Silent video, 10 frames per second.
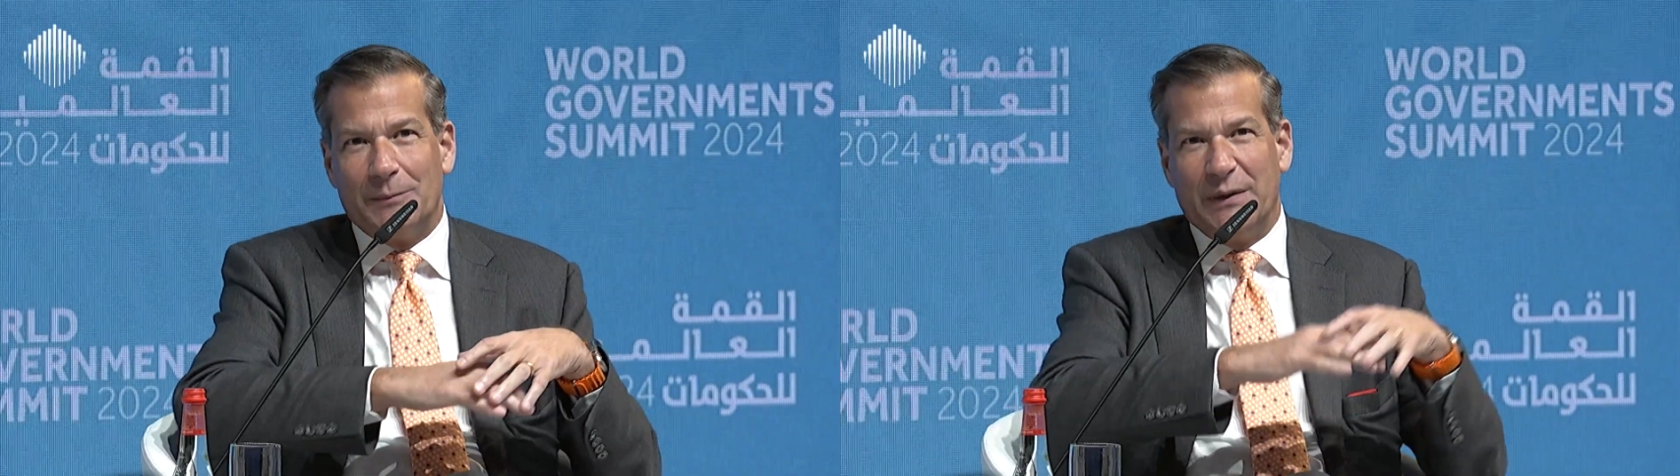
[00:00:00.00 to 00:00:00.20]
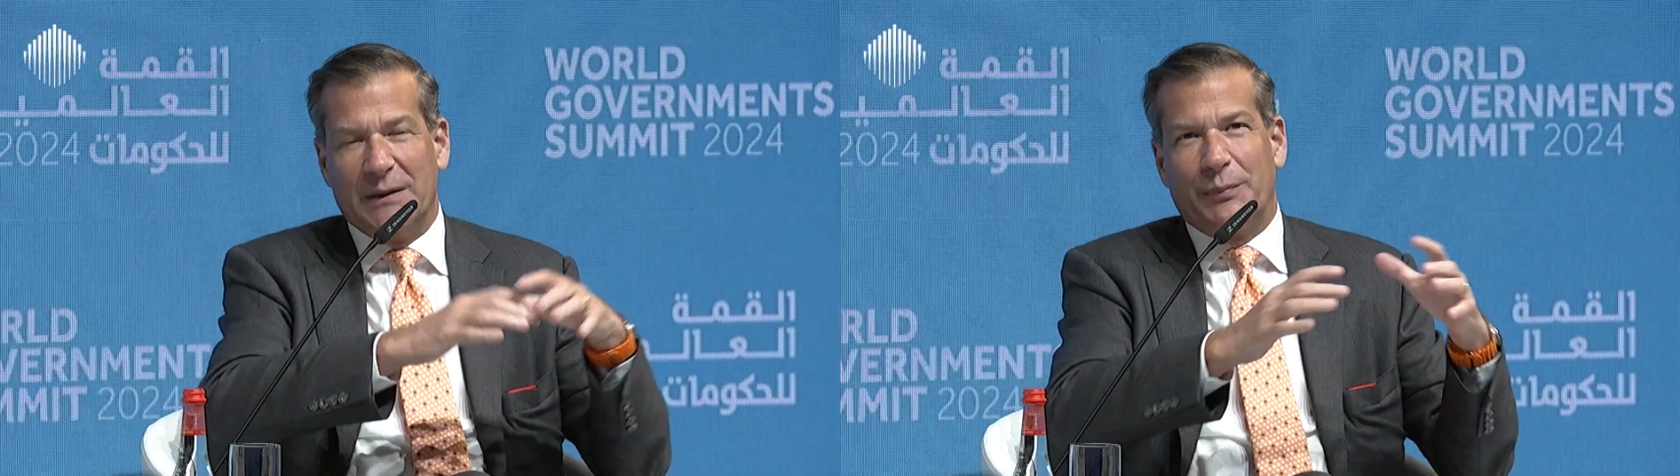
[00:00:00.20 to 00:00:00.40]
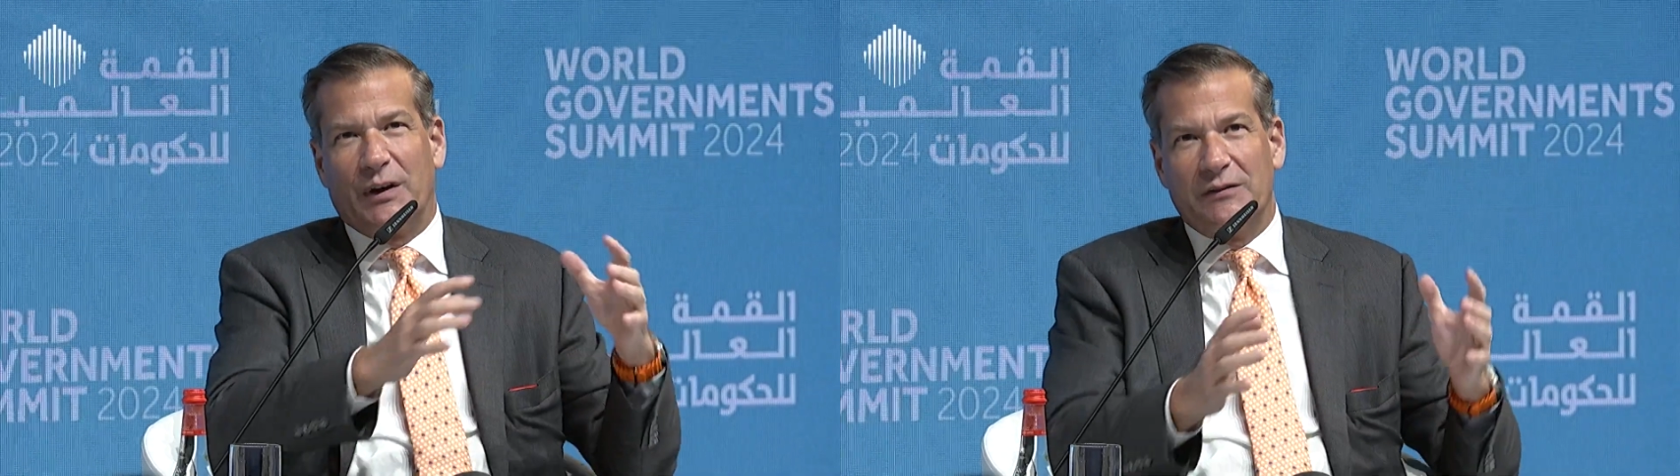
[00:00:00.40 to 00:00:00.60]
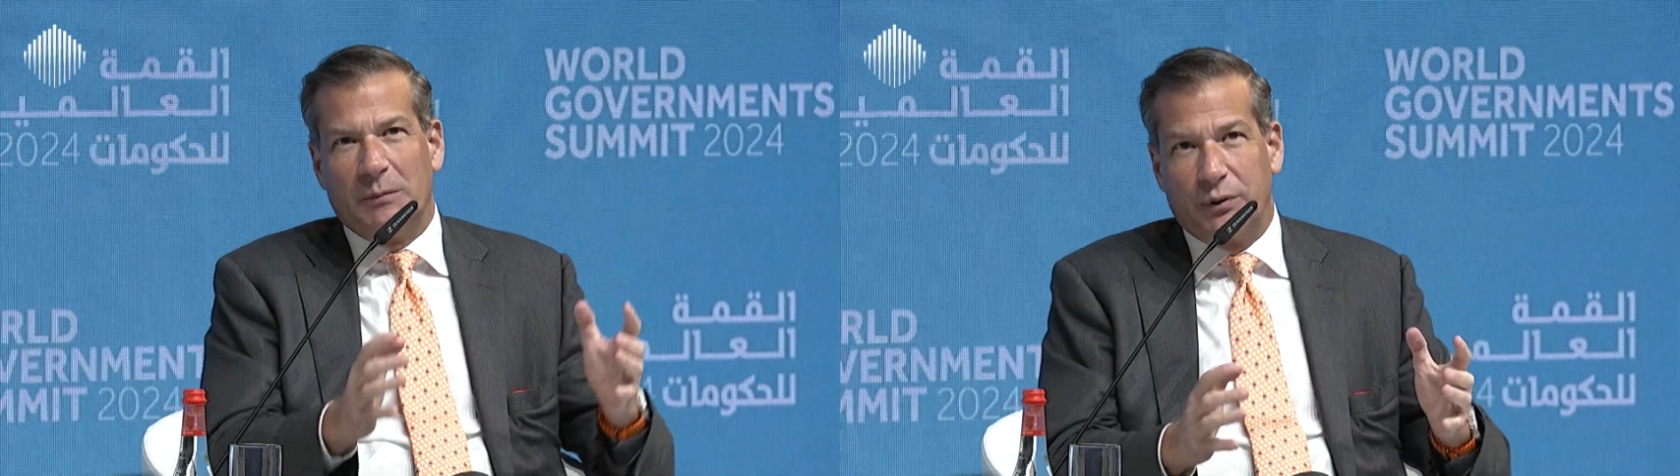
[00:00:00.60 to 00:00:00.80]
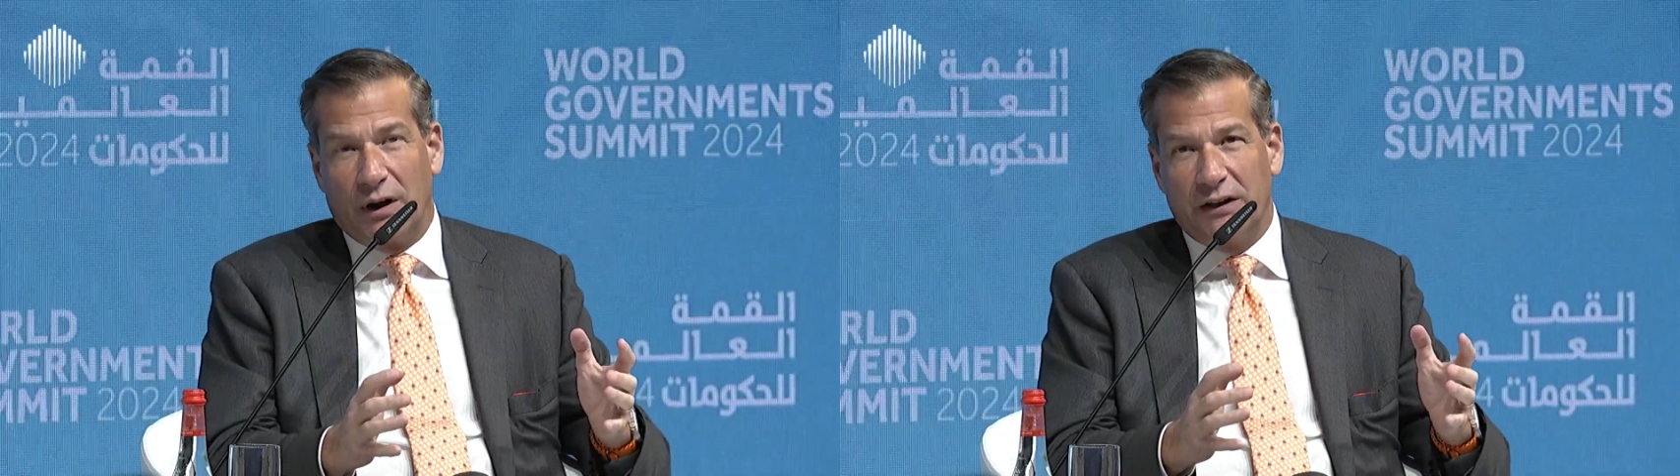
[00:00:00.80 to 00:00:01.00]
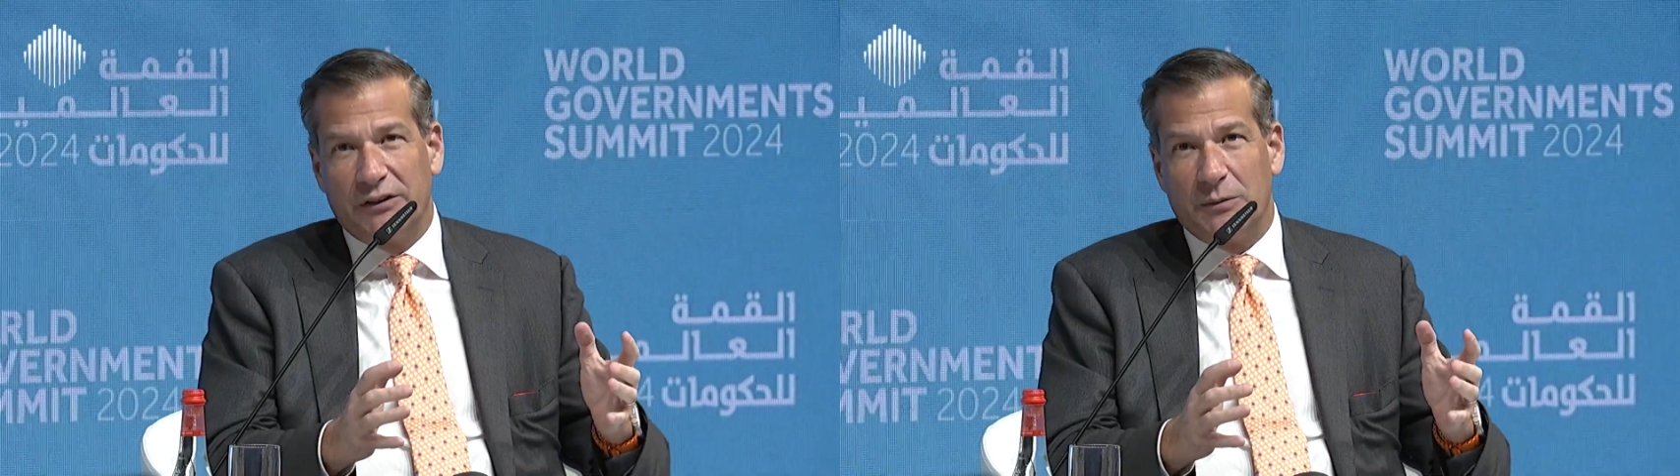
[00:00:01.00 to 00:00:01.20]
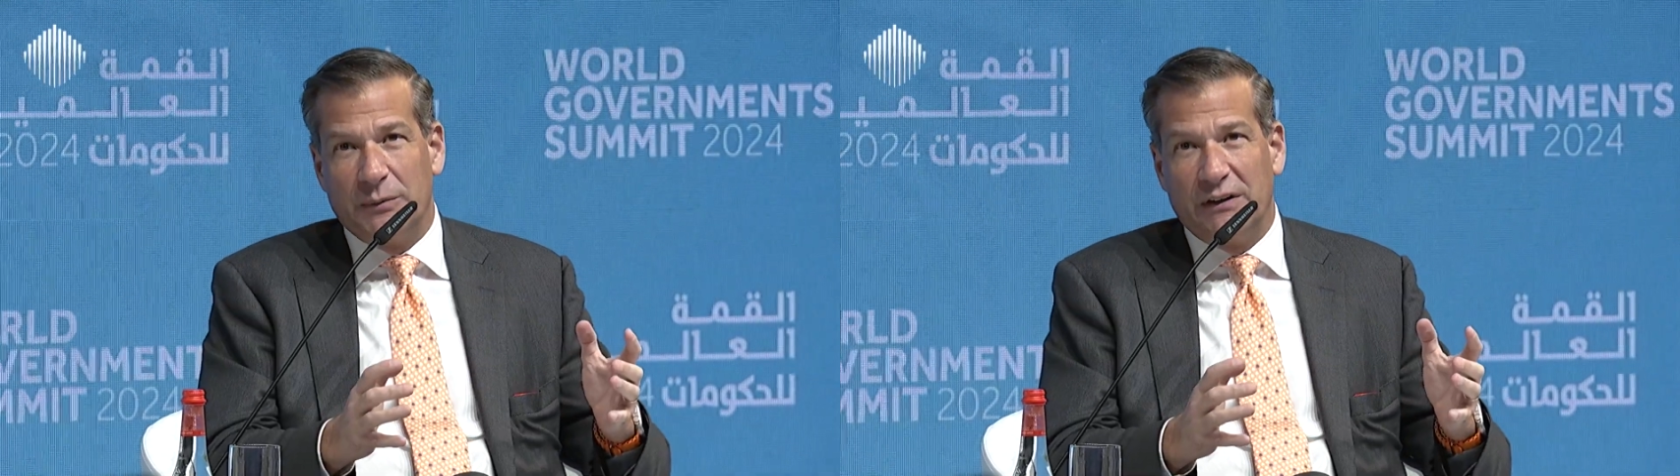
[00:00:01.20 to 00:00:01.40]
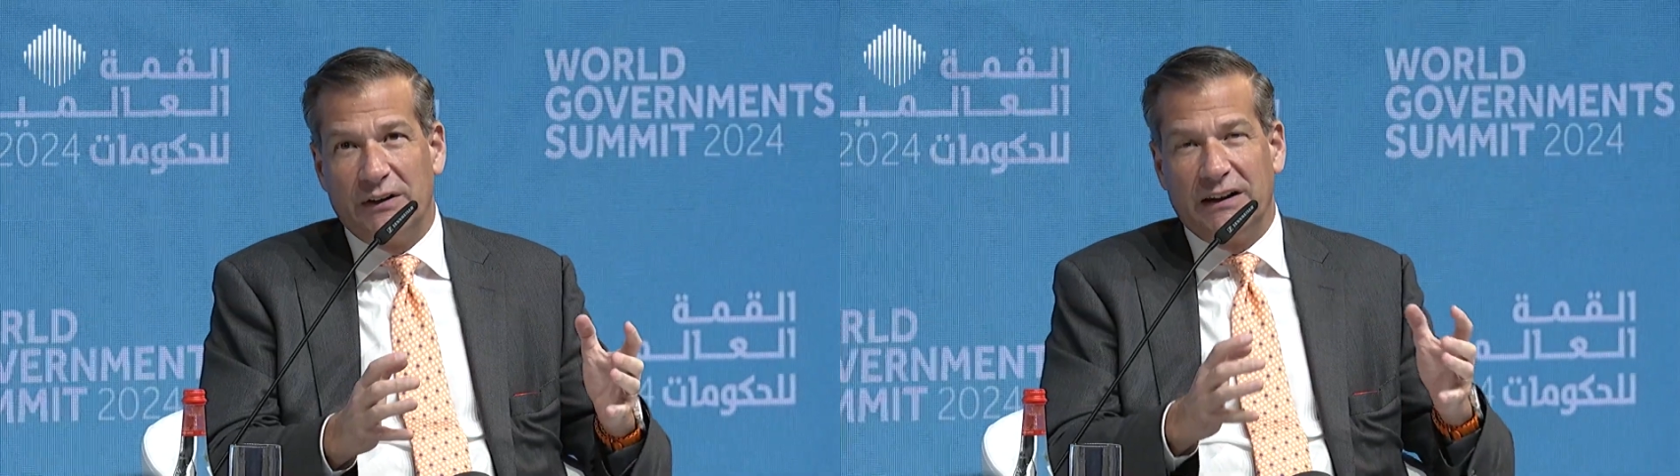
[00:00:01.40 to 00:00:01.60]
being part of a broad
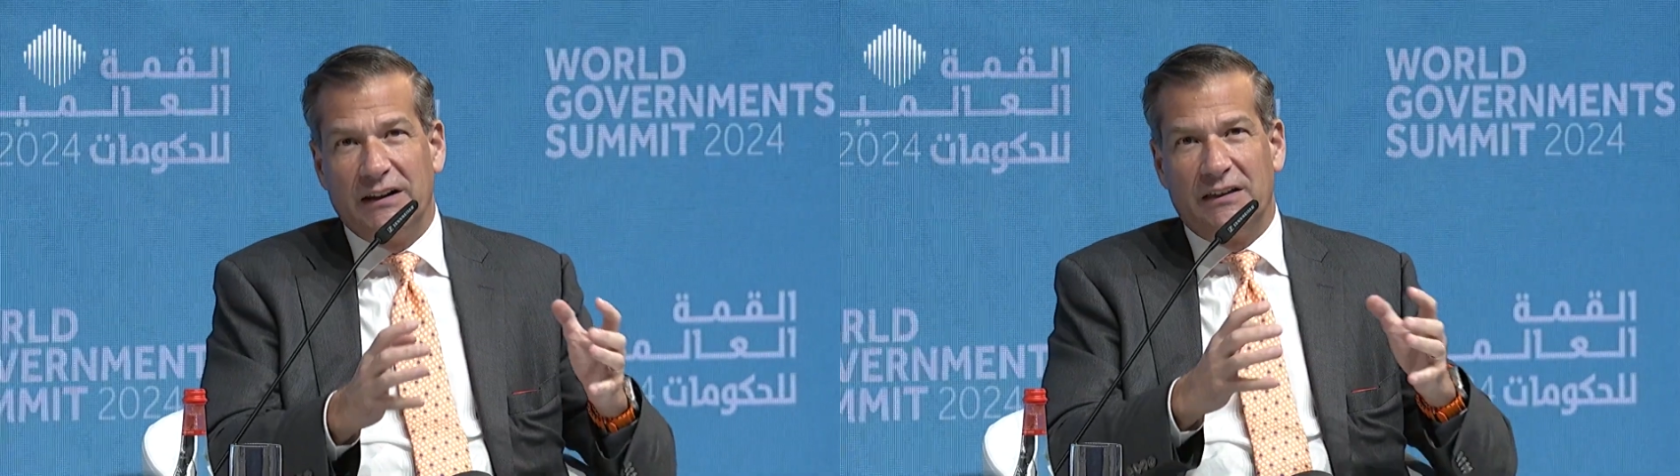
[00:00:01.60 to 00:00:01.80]
community,